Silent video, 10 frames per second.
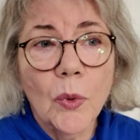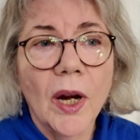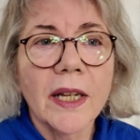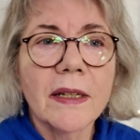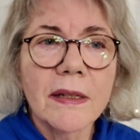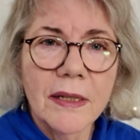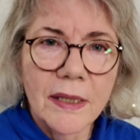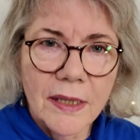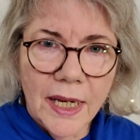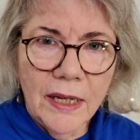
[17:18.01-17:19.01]
where I can
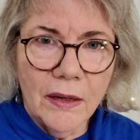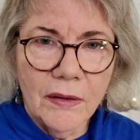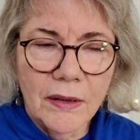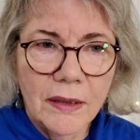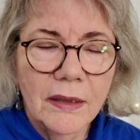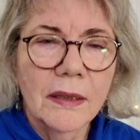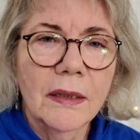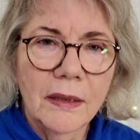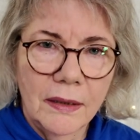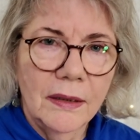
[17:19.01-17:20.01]
sit down
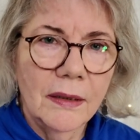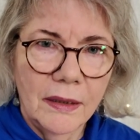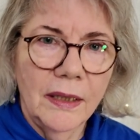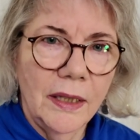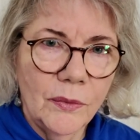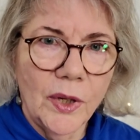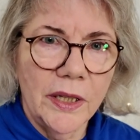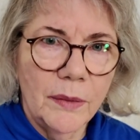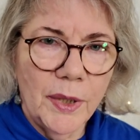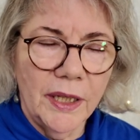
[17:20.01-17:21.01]
and
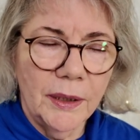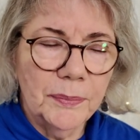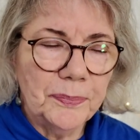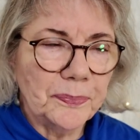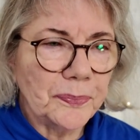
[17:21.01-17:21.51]
ride the bike.